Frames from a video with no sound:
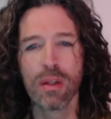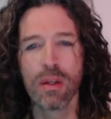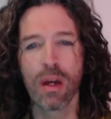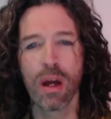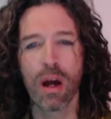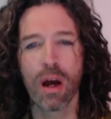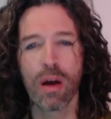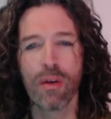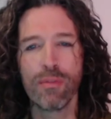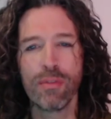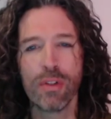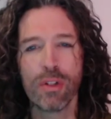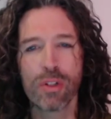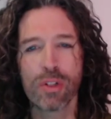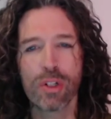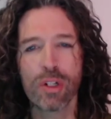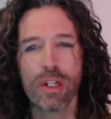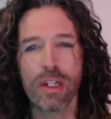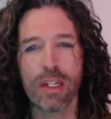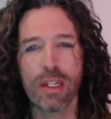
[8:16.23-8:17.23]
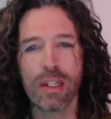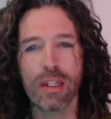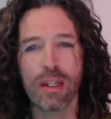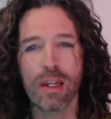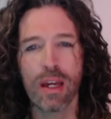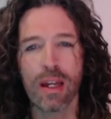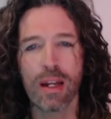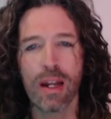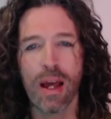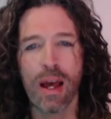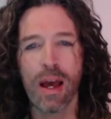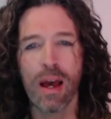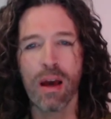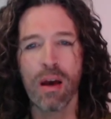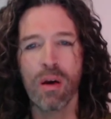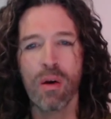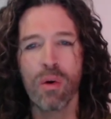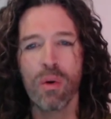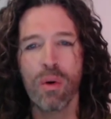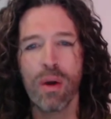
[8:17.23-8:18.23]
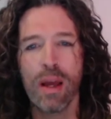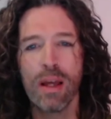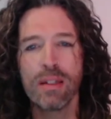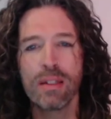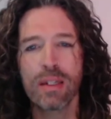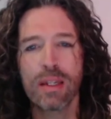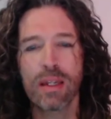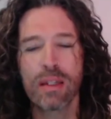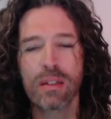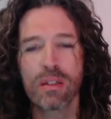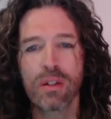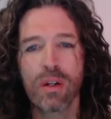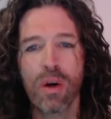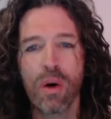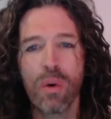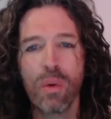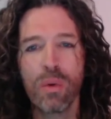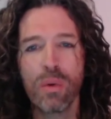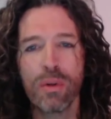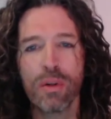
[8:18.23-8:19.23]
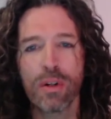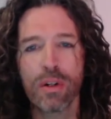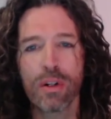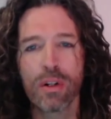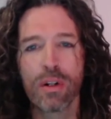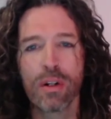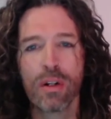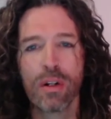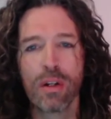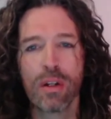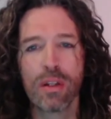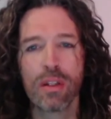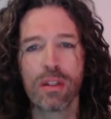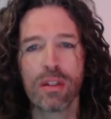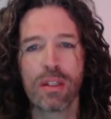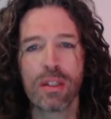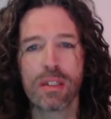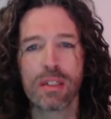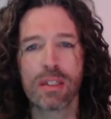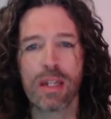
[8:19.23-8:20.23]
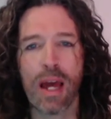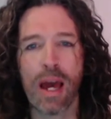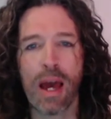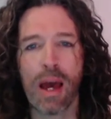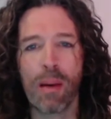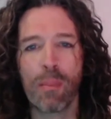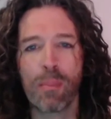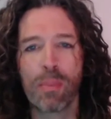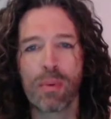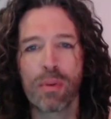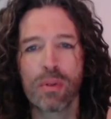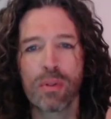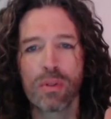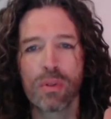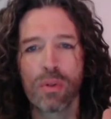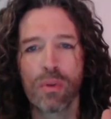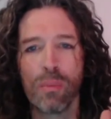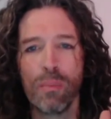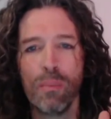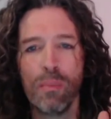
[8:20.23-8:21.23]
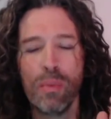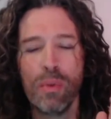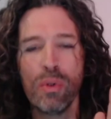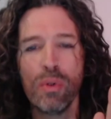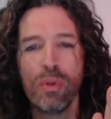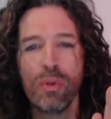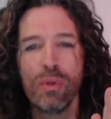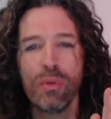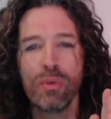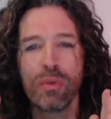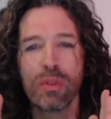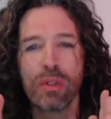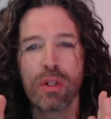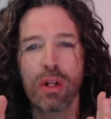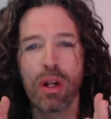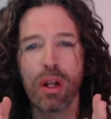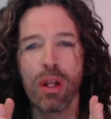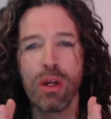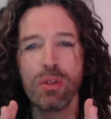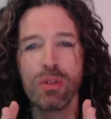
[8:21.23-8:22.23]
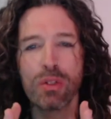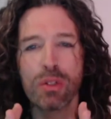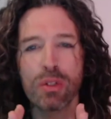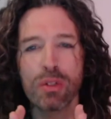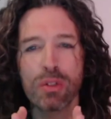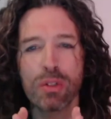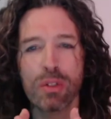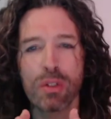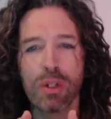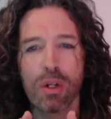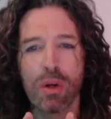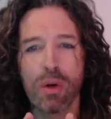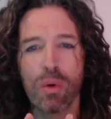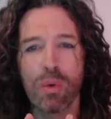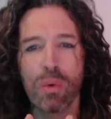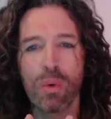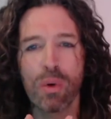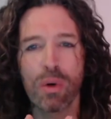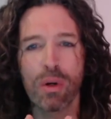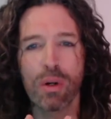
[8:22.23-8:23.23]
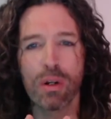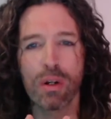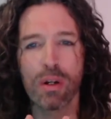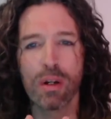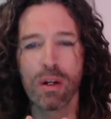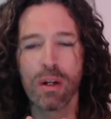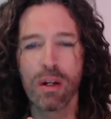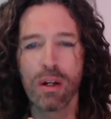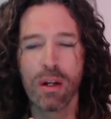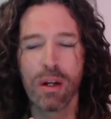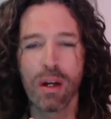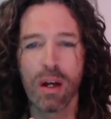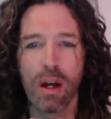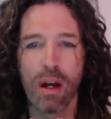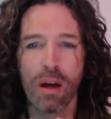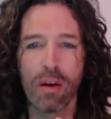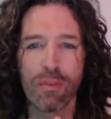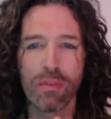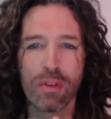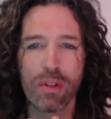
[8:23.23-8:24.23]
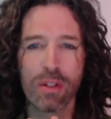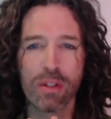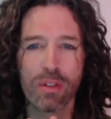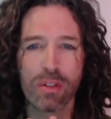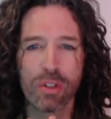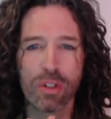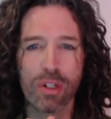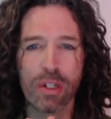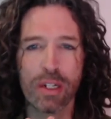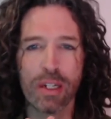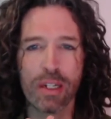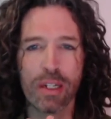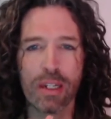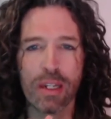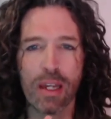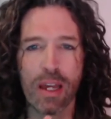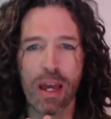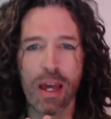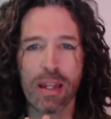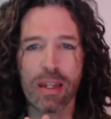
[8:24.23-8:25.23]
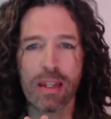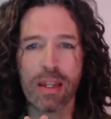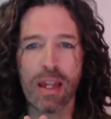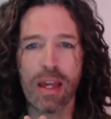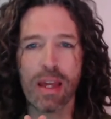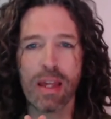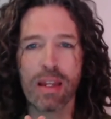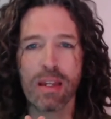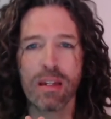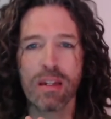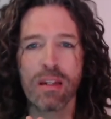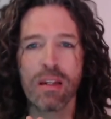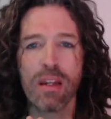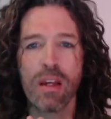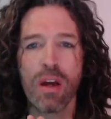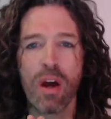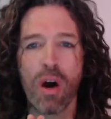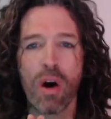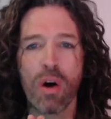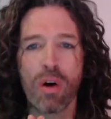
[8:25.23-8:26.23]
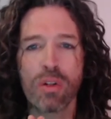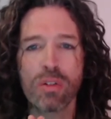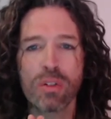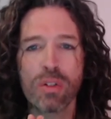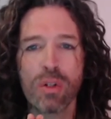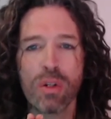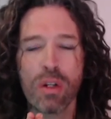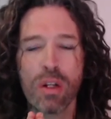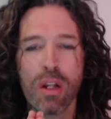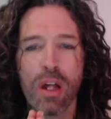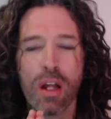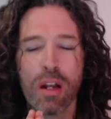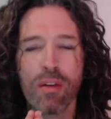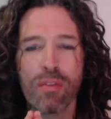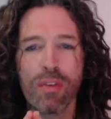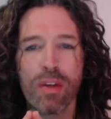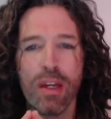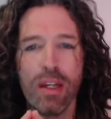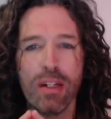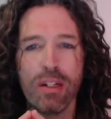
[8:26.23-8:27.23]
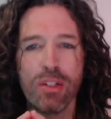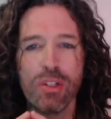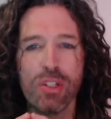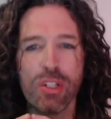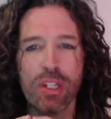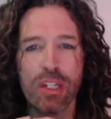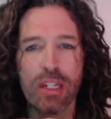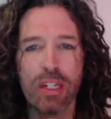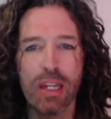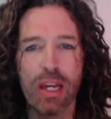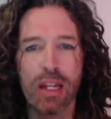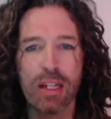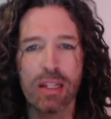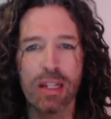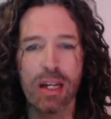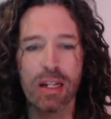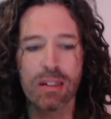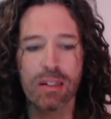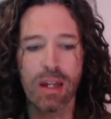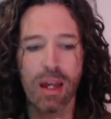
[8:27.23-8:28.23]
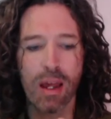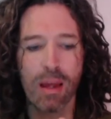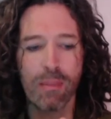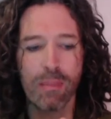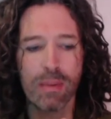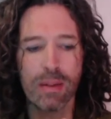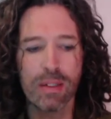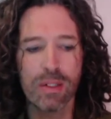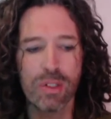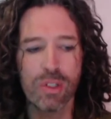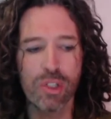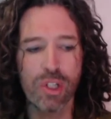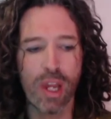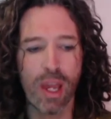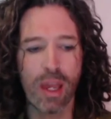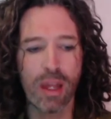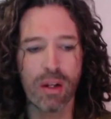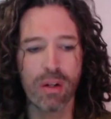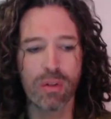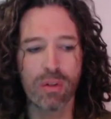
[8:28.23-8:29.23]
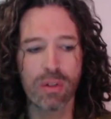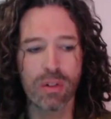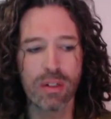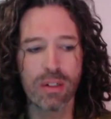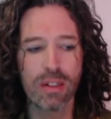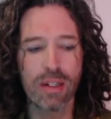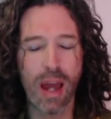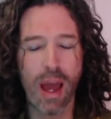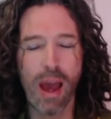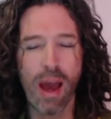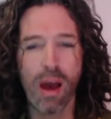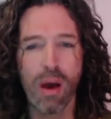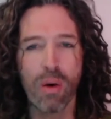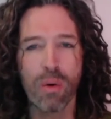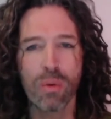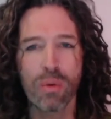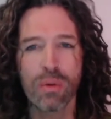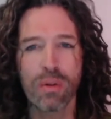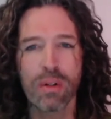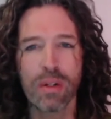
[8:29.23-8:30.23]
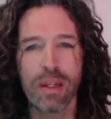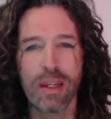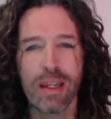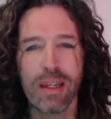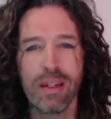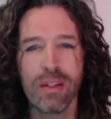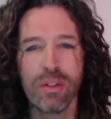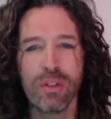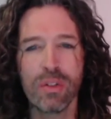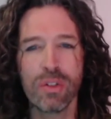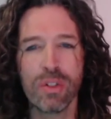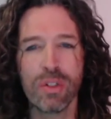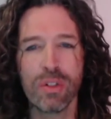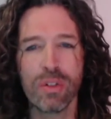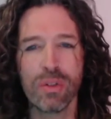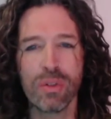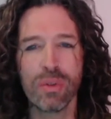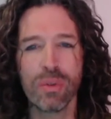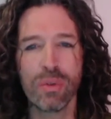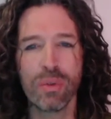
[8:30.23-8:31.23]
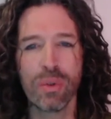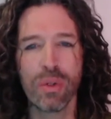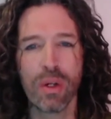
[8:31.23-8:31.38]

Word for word: of the tree and how as it gets colder the sap moves closer to the core of the tree and then also a lot of energy at that time is channeled down into